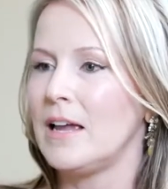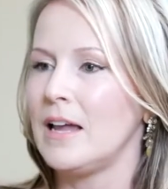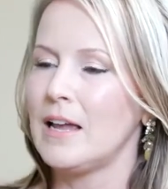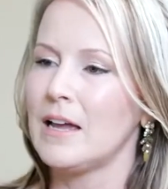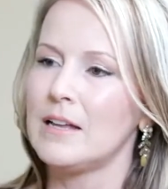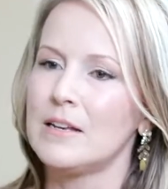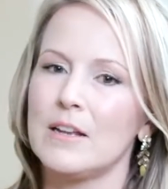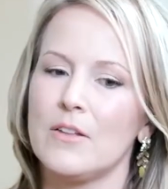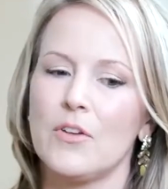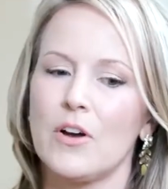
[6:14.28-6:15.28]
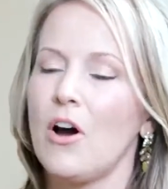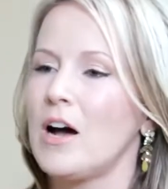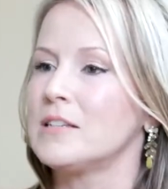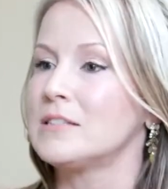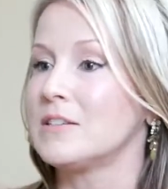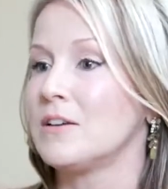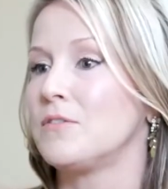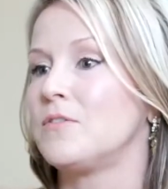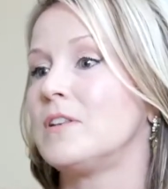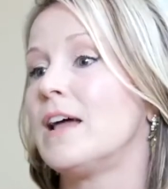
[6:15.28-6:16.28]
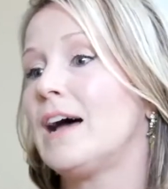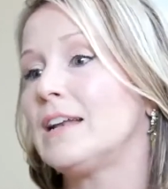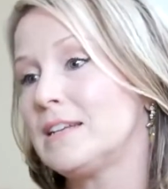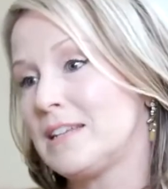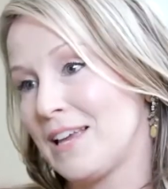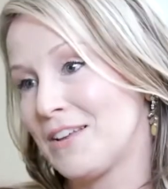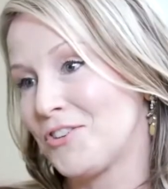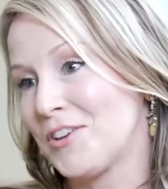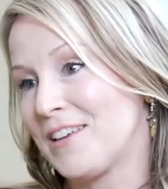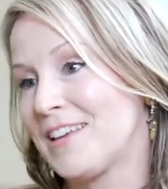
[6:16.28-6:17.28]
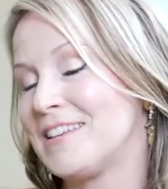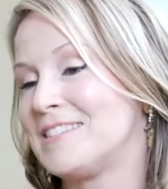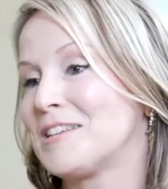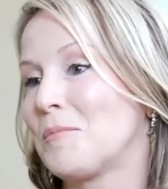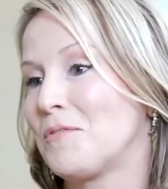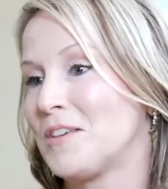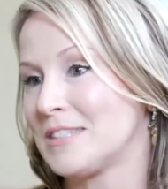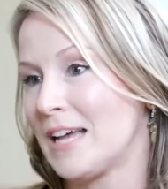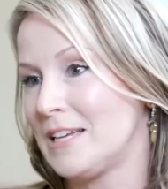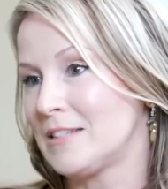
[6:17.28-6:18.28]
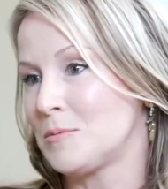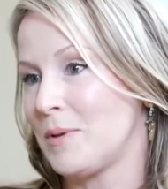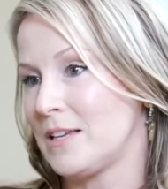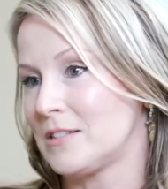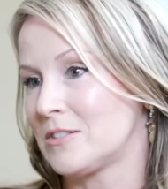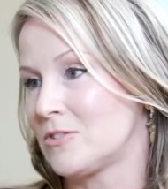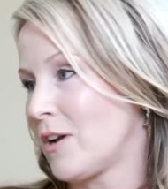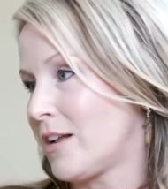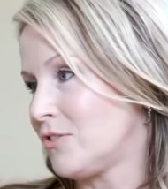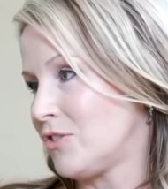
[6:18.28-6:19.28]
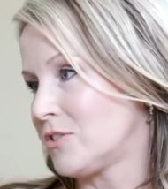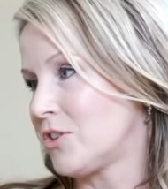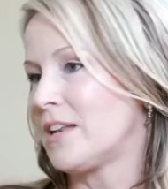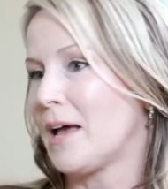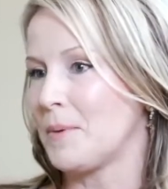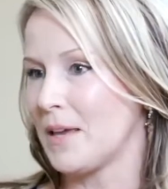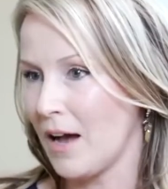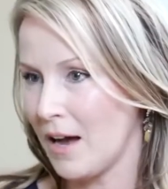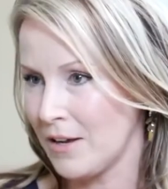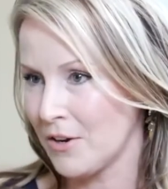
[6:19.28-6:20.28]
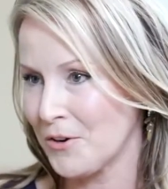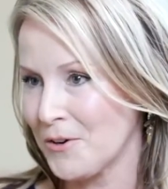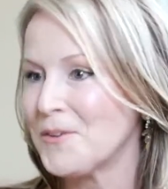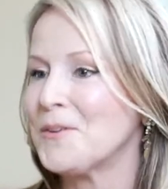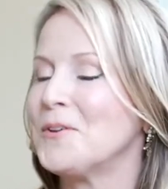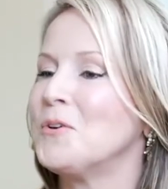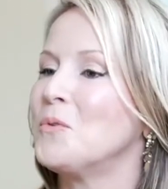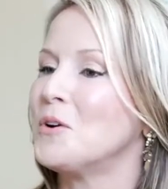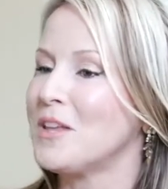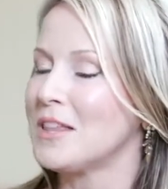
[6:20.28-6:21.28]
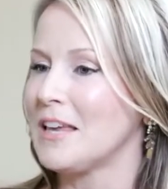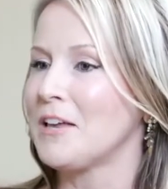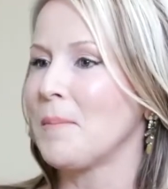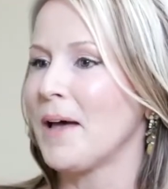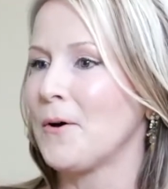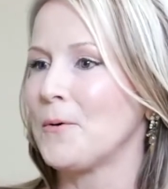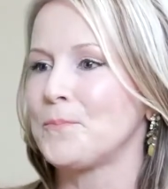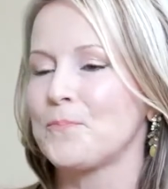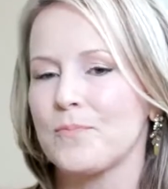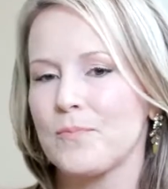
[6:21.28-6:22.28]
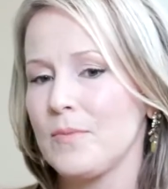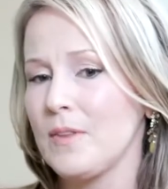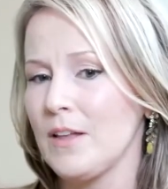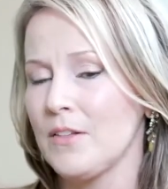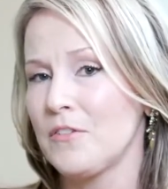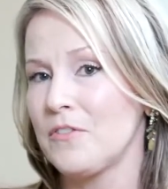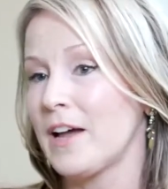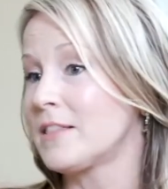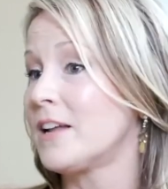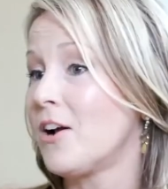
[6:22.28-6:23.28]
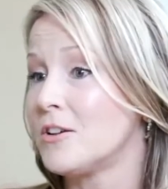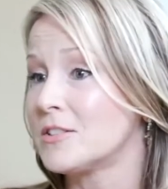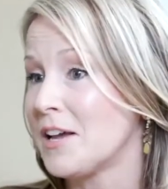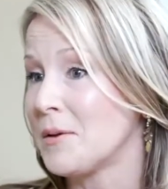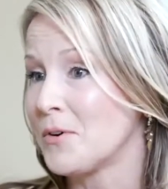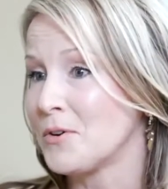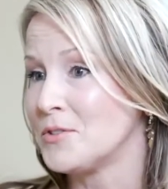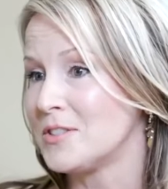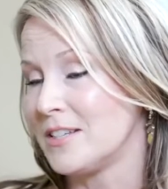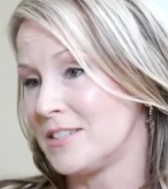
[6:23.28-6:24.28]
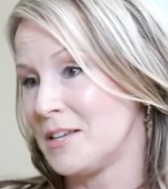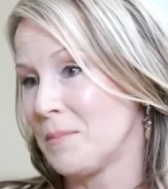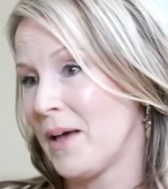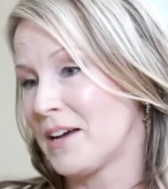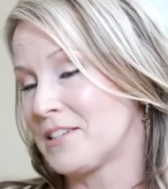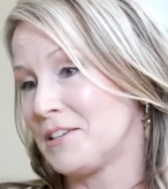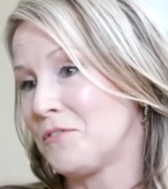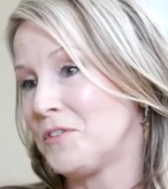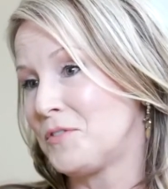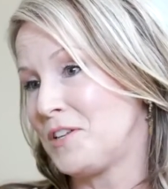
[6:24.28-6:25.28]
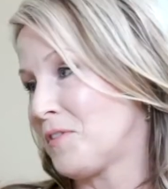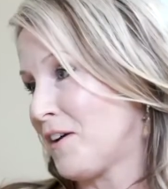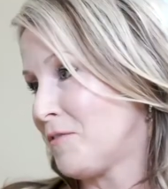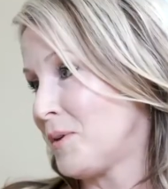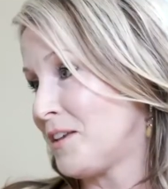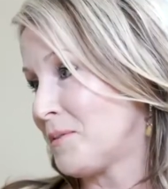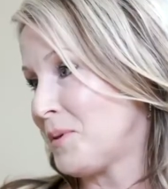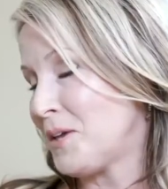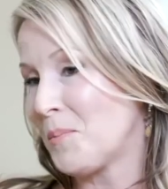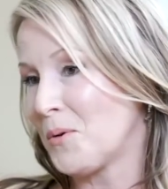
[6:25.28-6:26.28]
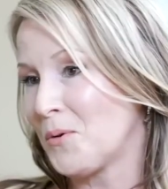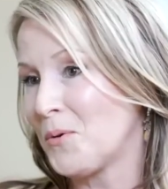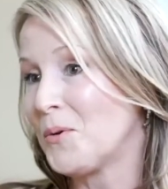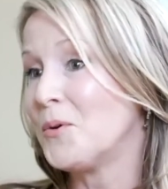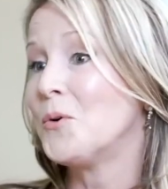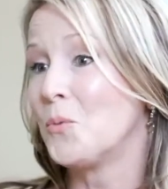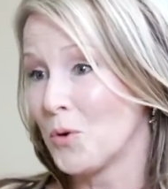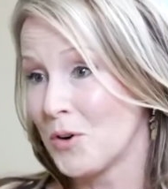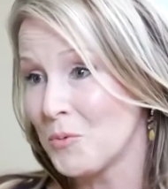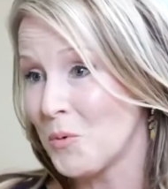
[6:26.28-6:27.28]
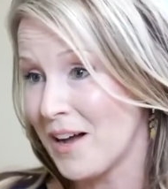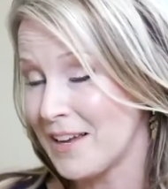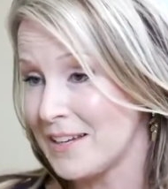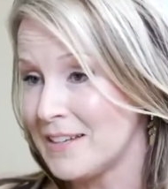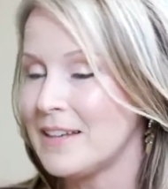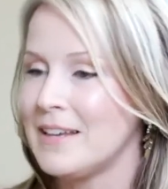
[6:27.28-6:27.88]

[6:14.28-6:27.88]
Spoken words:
And the costs of not engaging in some of the science-based strategies could not be higher when we think about the fact that Alzheimer's is impacting 55 million people worldwide.